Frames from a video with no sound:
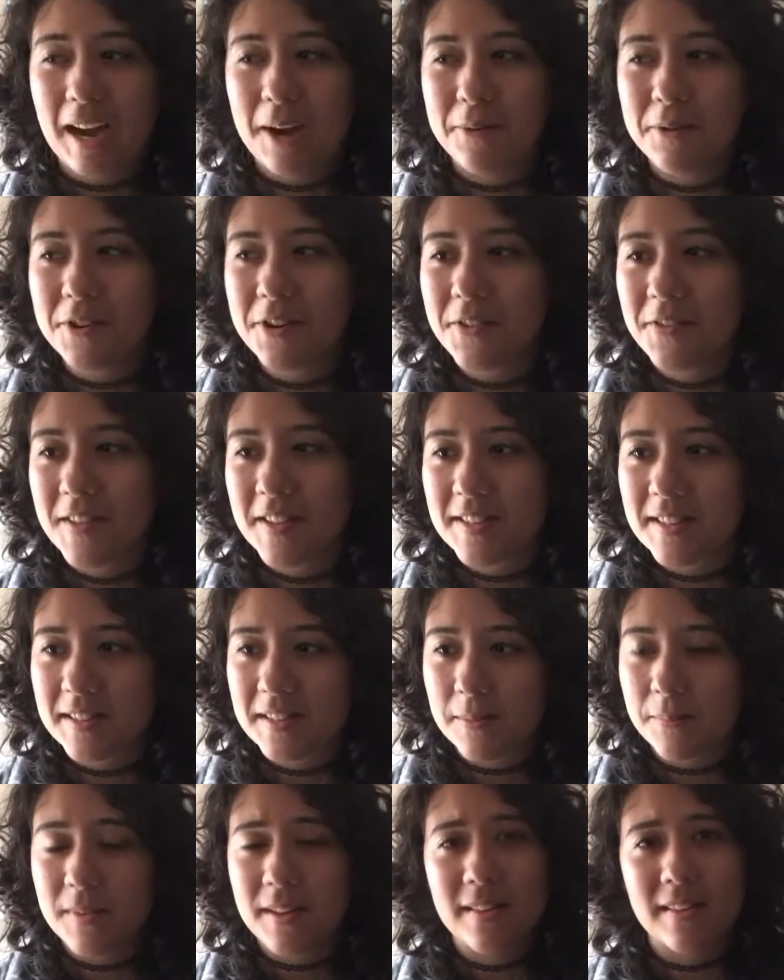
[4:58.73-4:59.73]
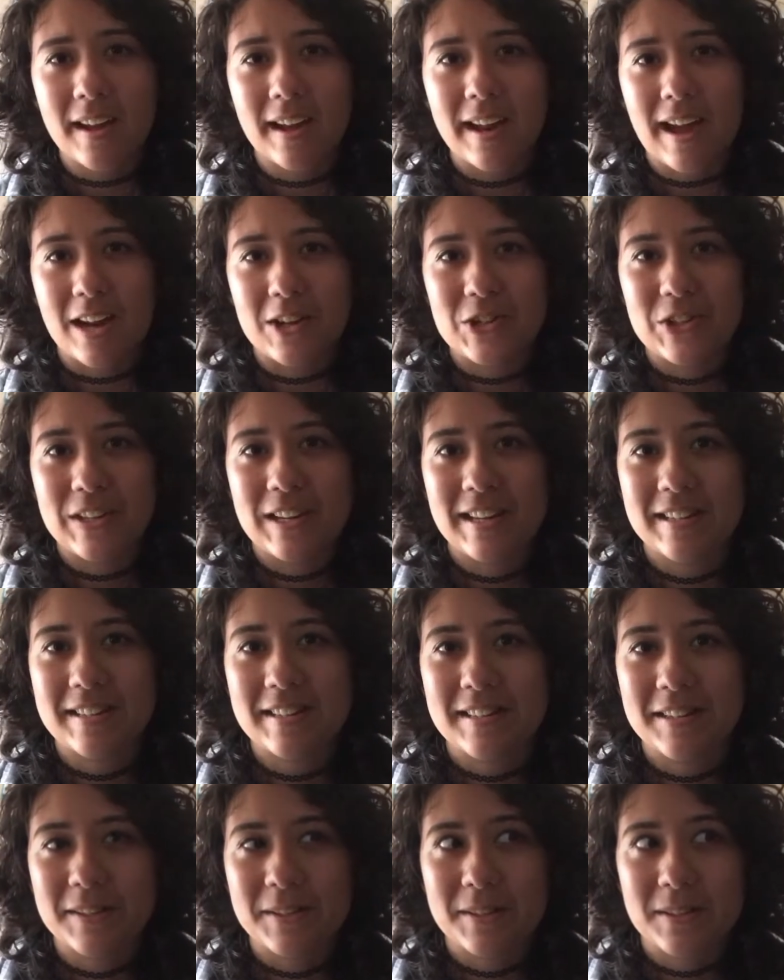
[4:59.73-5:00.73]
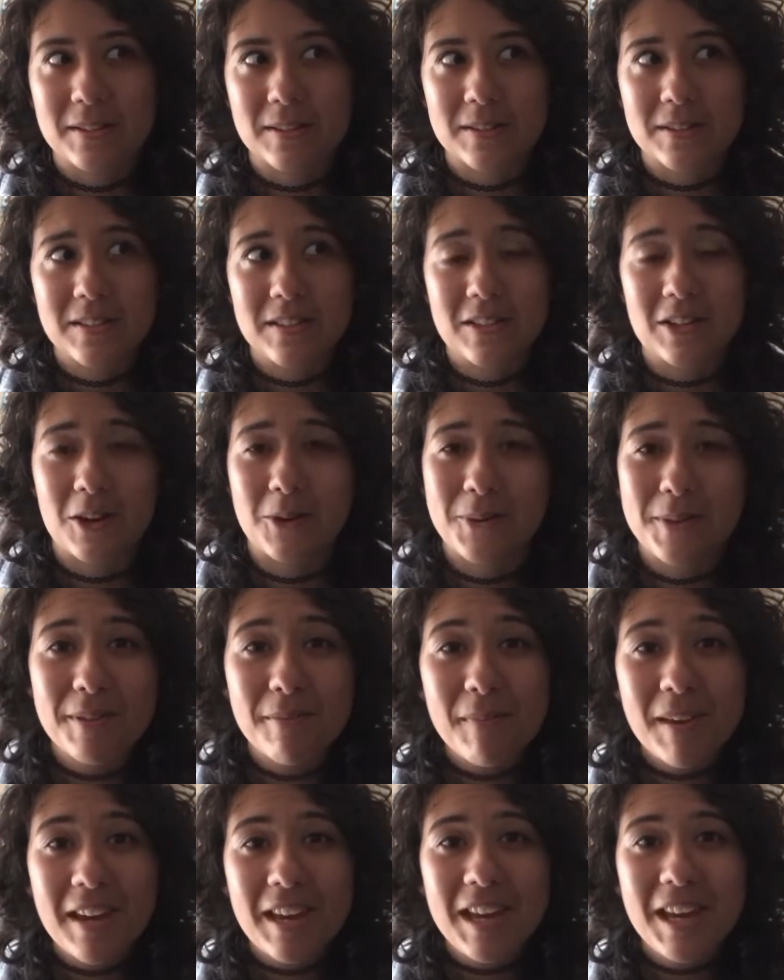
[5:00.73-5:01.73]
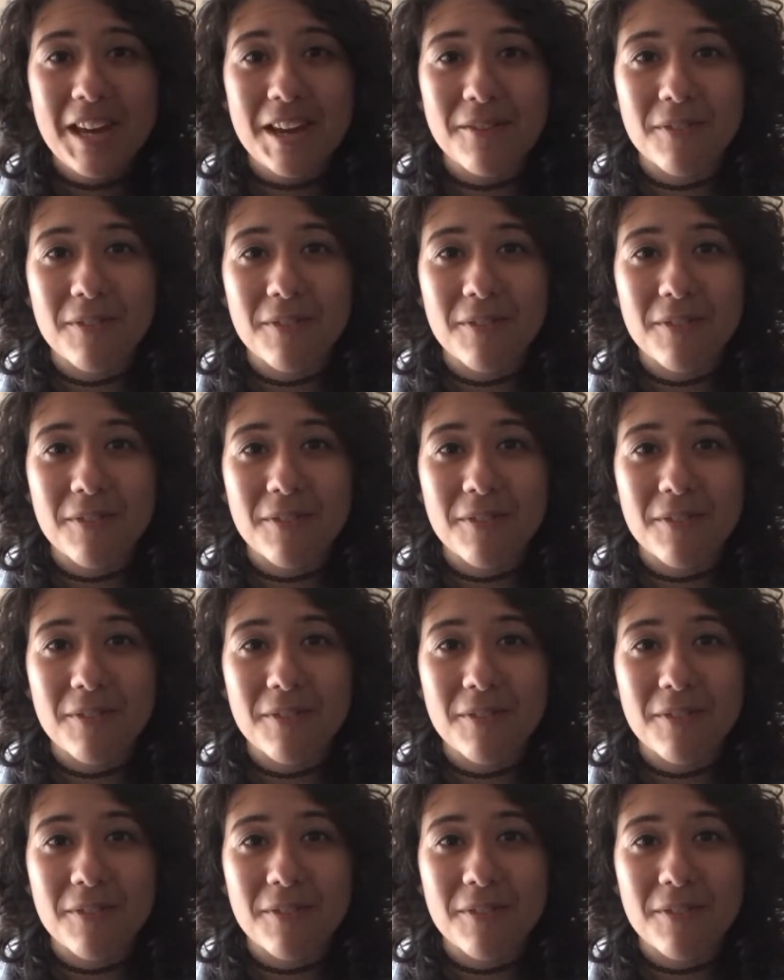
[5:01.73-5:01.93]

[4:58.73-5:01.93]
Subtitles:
I wonder if this is something that actually has still stuck with me,